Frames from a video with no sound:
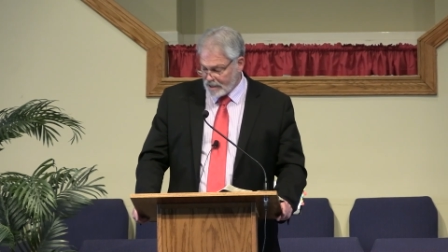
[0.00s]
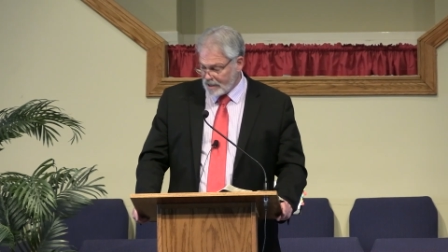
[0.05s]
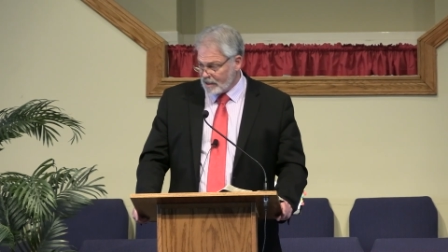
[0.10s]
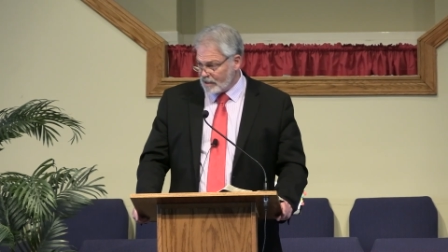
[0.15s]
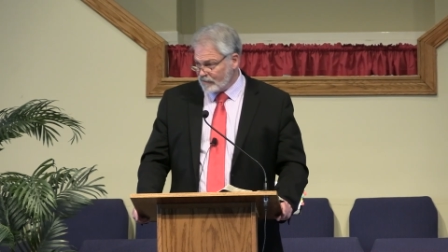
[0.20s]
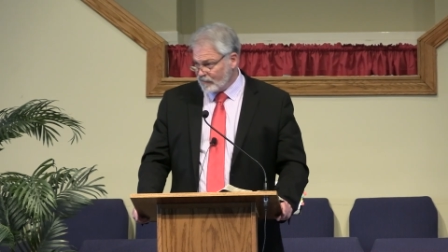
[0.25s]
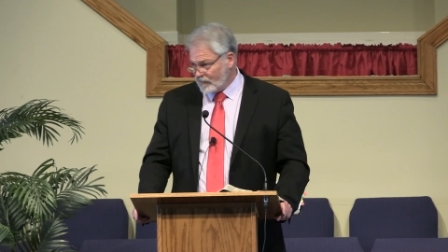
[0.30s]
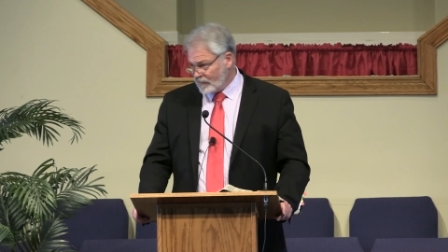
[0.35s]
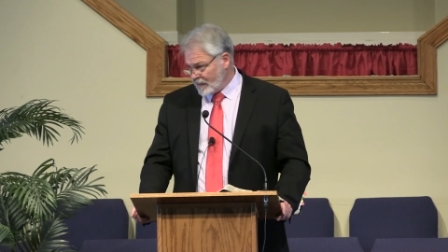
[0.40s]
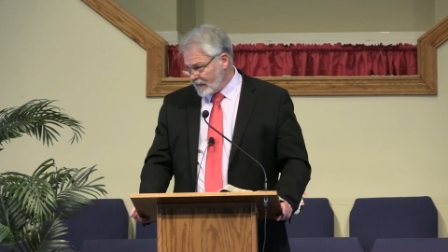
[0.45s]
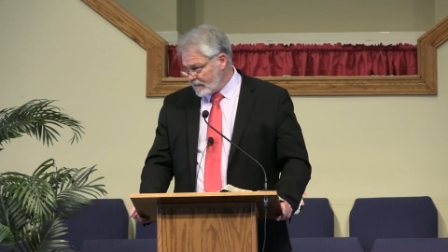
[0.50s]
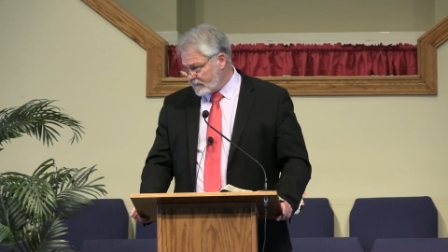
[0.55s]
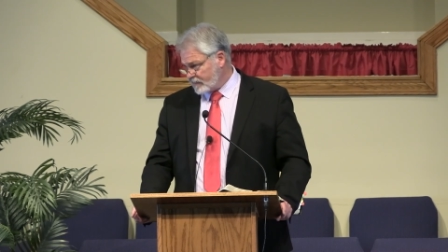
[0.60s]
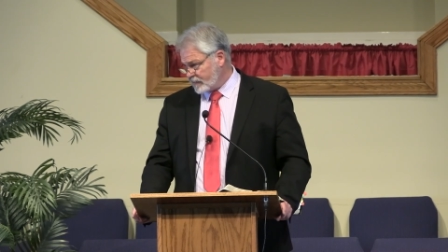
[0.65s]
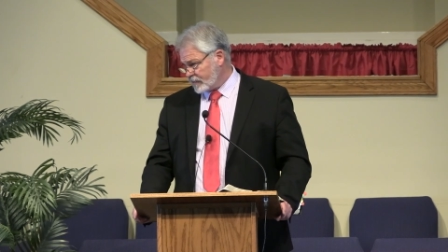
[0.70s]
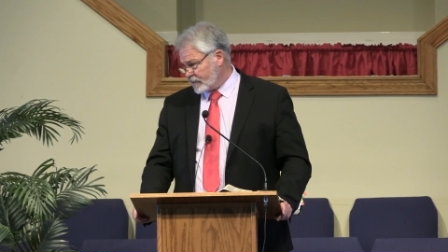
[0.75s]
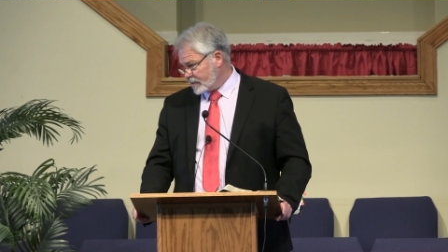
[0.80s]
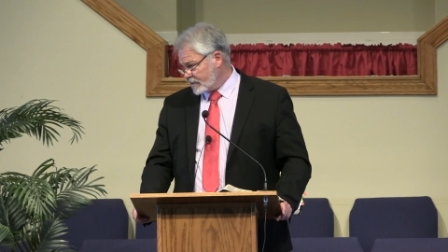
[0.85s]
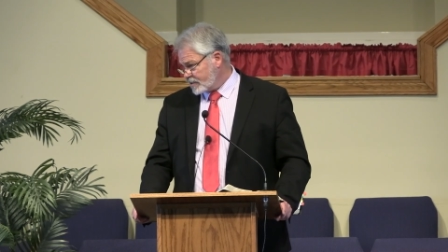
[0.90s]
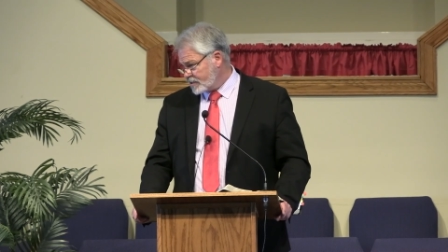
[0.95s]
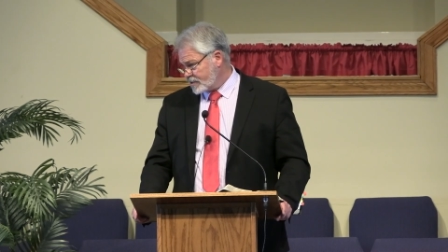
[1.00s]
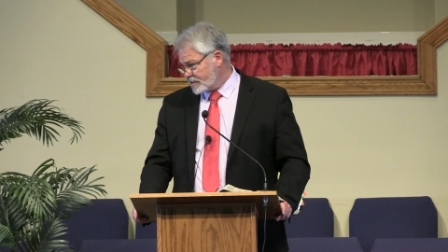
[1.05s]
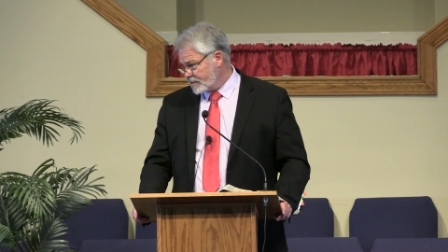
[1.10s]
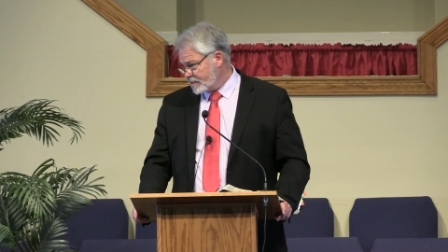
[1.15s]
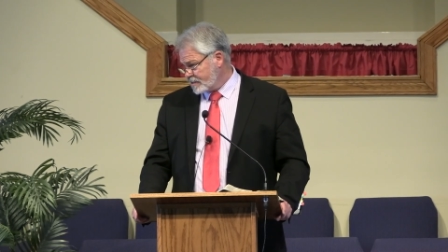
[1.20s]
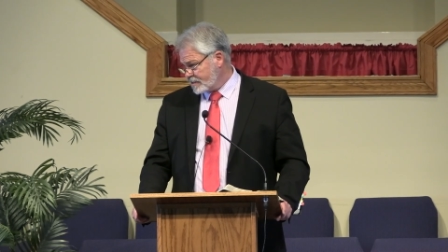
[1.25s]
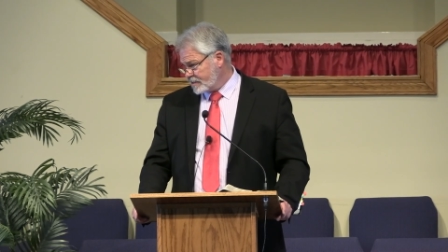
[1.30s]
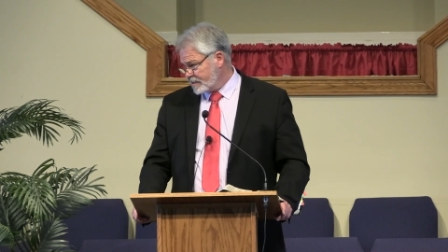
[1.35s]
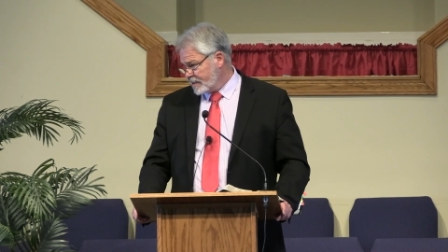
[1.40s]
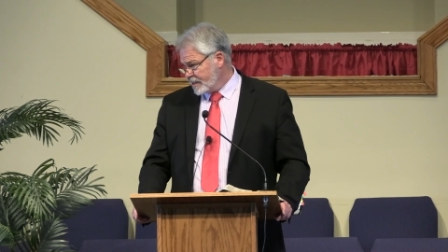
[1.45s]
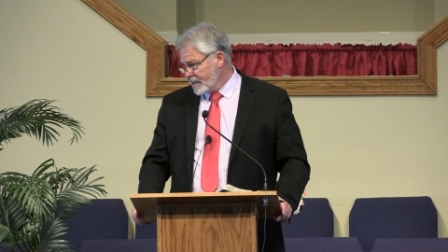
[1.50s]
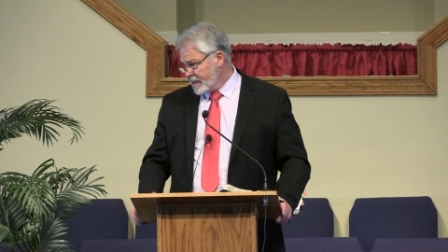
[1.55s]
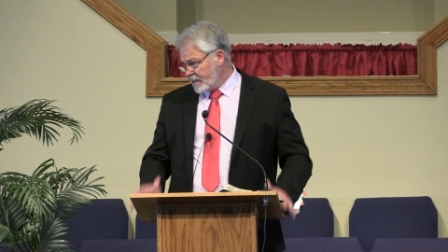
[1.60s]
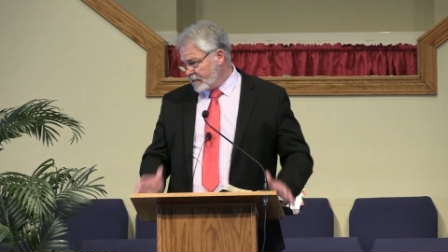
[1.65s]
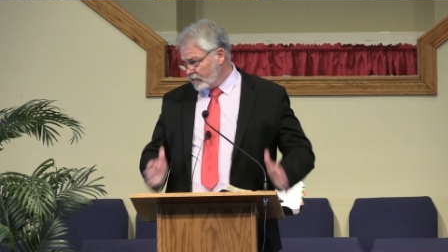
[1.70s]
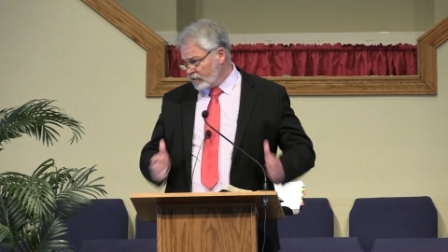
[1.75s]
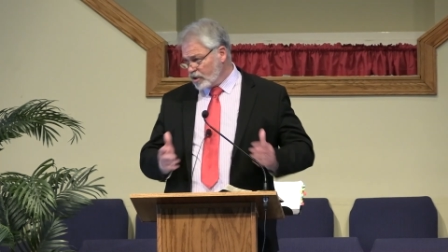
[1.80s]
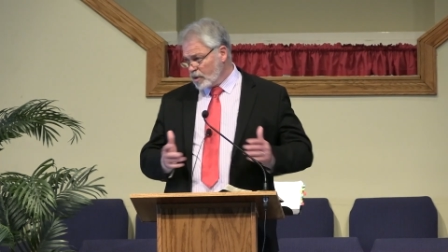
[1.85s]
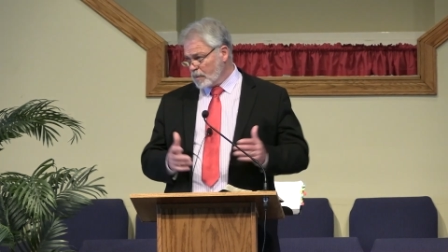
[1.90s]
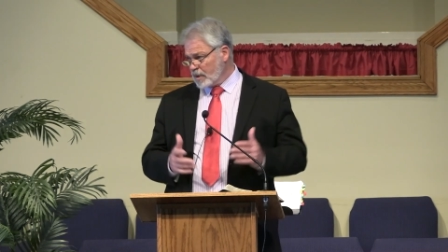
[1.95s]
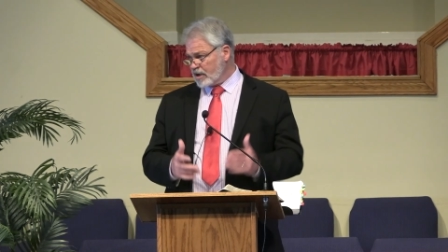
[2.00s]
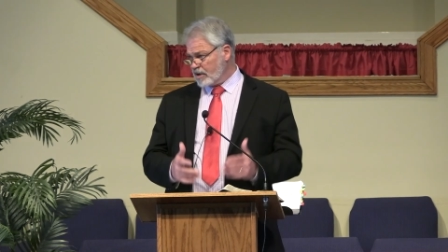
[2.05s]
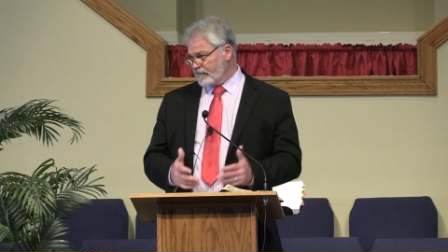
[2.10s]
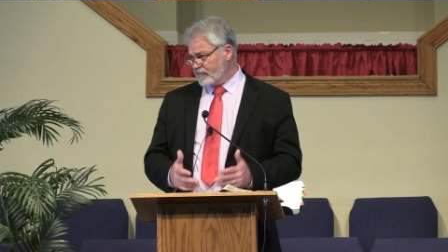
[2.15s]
of faithfulness. Here in the book of